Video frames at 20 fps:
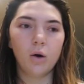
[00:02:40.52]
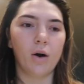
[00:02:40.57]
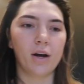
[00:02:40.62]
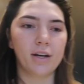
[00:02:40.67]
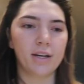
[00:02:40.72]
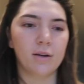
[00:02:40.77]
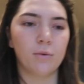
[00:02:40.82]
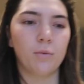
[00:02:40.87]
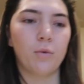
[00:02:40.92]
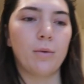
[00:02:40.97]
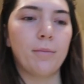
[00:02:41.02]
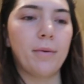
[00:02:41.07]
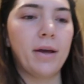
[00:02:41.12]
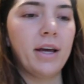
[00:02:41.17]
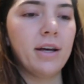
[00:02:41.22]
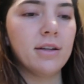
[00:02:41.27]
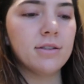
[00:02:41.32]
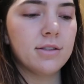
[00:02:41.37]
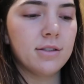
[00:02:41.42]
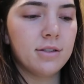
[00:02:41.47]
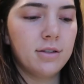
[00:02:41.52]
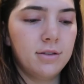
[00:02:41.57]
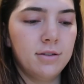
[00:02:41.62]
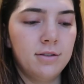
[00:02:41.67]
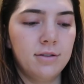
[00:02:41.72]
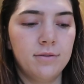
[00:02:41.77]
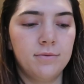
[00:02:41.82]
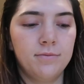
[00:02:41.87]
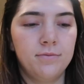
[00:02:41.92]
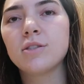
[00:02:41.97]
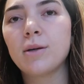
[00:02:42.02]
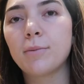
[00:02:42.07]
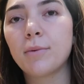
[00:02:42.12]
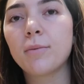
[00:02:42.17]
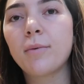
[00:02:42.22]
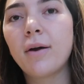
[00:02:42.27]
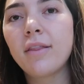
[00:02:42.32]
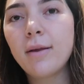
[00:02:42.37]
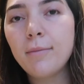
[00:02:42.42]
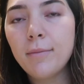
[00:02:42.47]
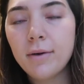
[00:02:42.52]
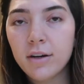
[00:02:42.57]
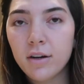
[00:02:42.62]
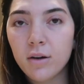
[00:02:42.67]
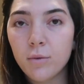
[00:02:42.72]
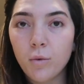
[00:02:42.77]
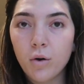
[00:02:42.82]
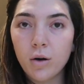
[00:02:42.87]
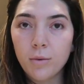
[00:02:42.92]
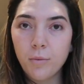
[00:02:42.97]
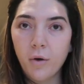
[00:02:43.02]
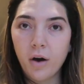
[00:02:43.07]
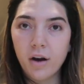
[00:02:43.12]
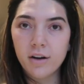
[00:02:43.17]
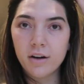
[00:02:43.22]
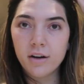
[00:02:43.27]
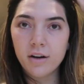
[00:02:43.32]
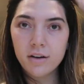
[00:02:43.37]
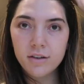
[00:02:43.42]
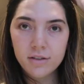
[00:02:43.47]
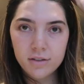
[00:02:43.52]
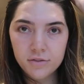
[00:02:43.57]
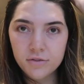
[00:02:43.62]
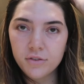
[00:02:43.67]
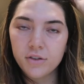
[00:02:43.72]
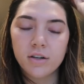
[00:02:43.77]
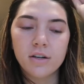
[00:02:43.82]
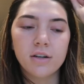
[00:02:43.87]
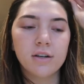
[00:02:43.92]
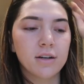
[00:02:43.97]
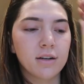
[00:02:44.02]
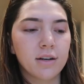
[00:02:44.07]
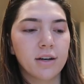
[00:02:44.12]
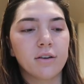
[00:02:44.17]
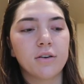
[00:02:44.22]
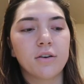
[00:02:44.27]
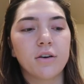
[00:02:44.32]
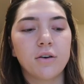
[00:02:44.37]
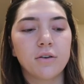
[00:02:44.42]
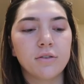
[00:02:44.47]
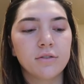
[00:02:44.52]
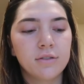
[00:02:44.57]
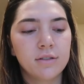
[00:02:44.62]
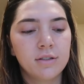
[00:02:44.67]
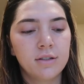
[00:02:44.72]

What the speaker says: Oh, I need to warm my hands. So I'm gonna run them under warm water for, I don't know,